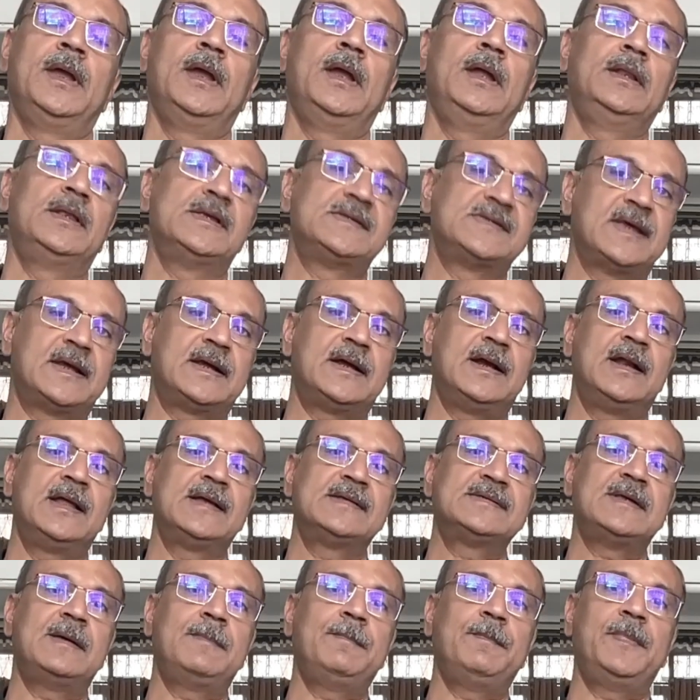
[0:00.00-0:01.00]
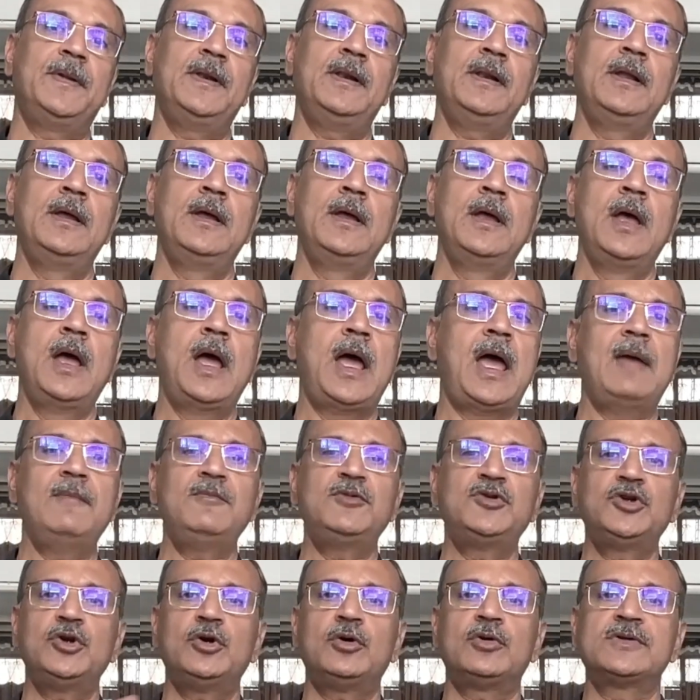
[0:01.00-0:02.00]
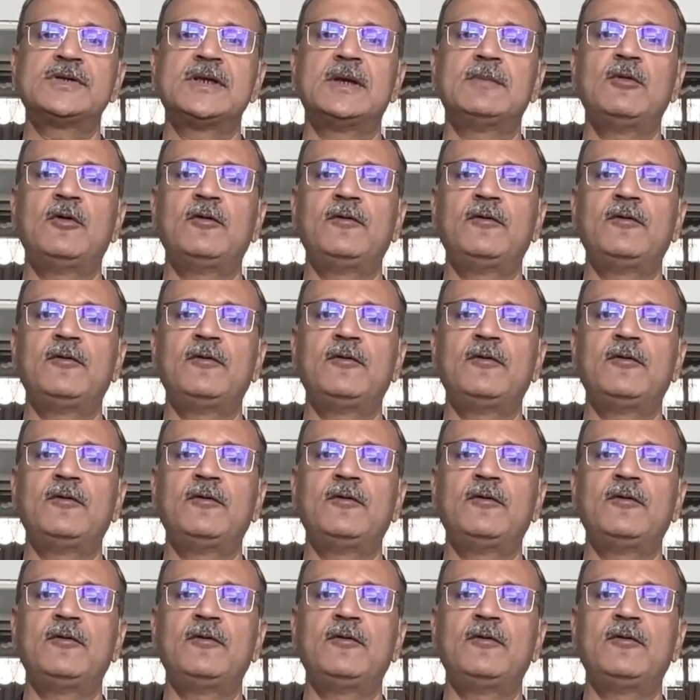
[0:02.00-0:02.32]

In the second example, I'm sure some